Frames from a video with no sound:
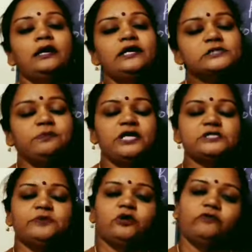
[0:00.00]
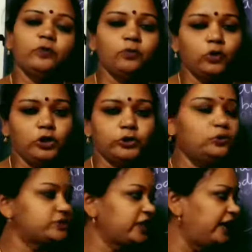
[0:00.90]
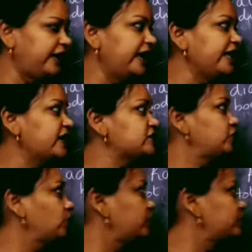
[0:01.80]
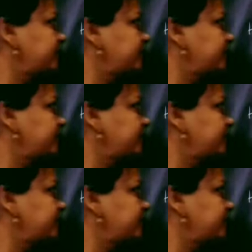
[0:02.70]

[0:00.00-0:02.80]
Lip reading: displacement of the molecules. And radiation, what is